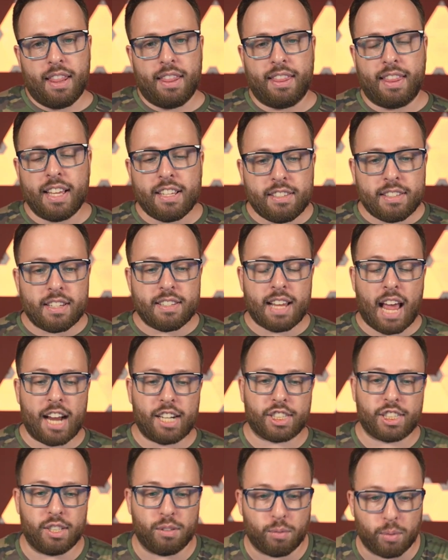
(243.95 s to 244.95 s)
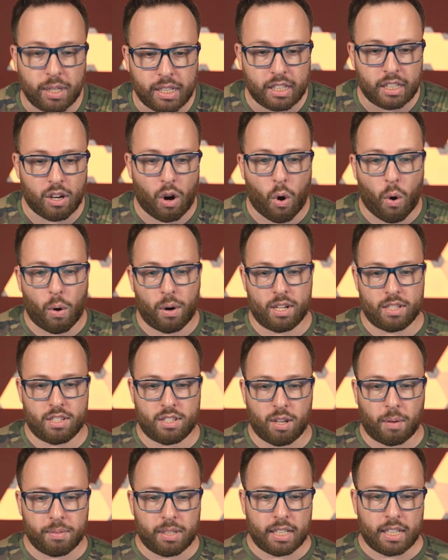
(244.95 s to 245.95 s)
This is actually really hard and
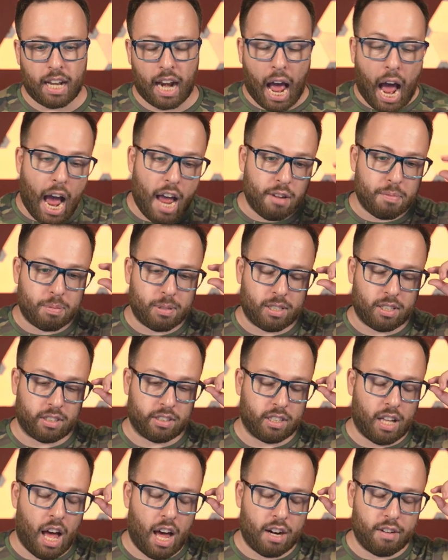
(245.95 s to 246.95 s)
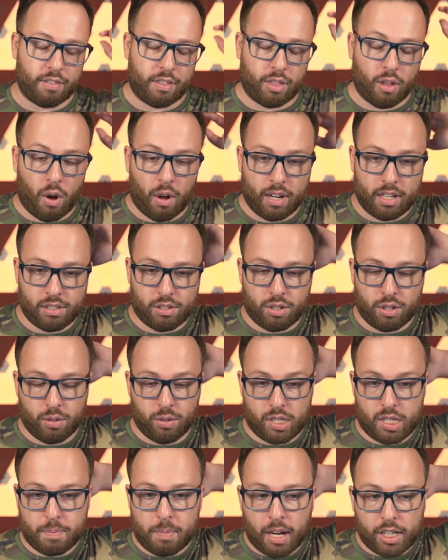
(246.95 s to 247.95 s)
something that I put a lot of thought into,
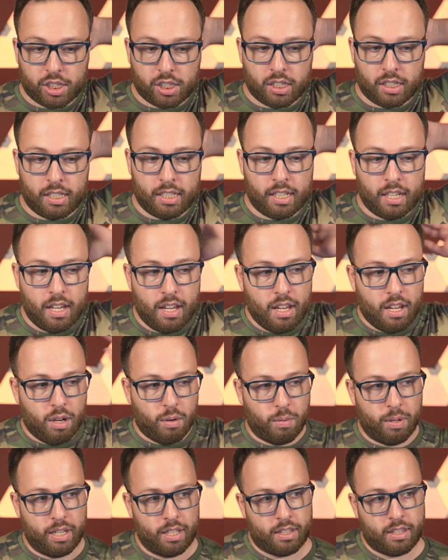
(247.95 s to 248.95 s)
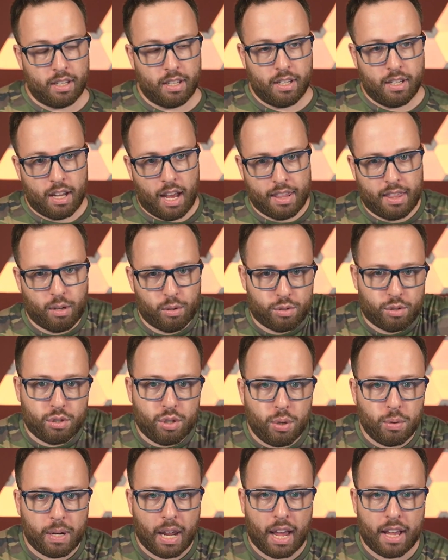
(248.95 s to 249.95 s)
especially with, I think it was
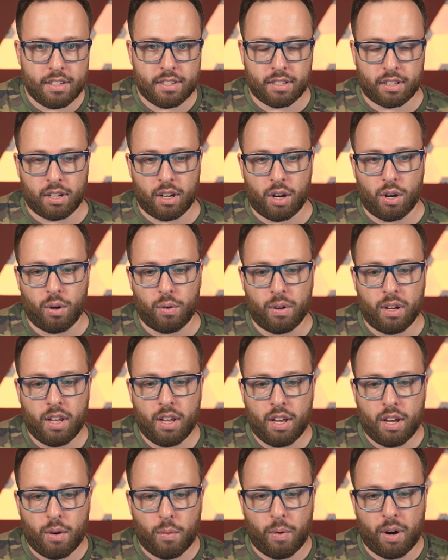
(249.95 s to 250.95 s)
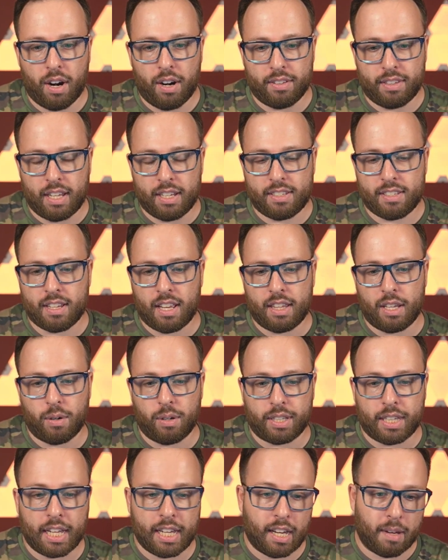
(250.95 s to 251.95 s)
2 days ago, where they said they were
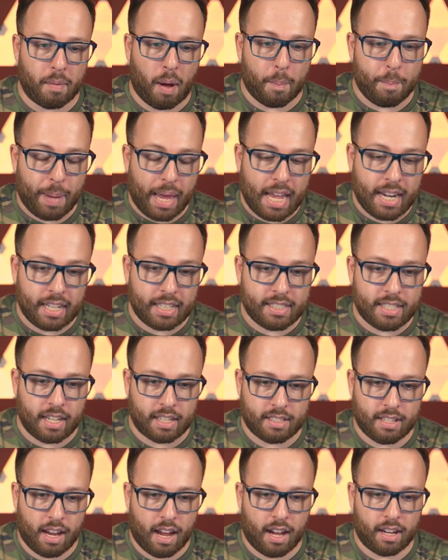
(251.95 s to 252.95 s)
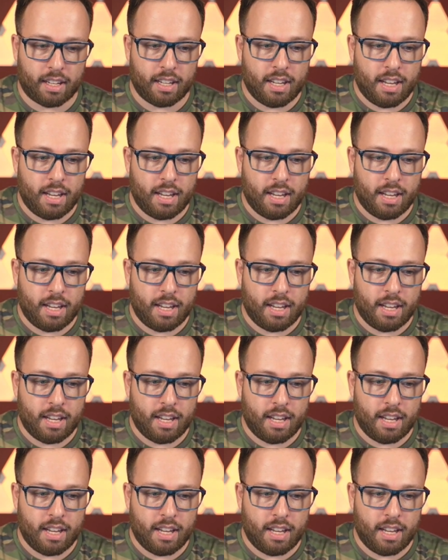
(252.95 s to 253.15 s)
thinking about banning TikTok.